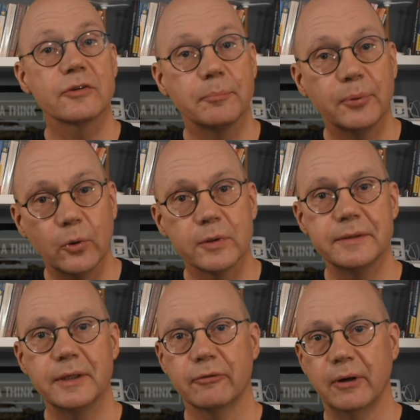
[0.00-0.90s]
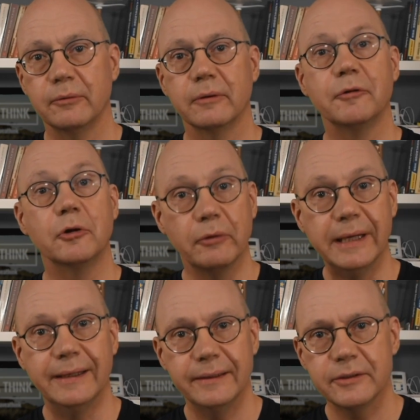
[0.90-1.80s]
supporting the growth of
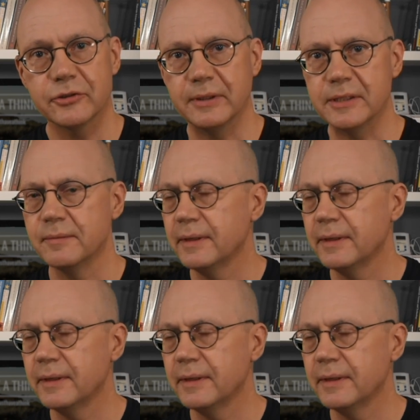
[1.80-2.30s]
green industries.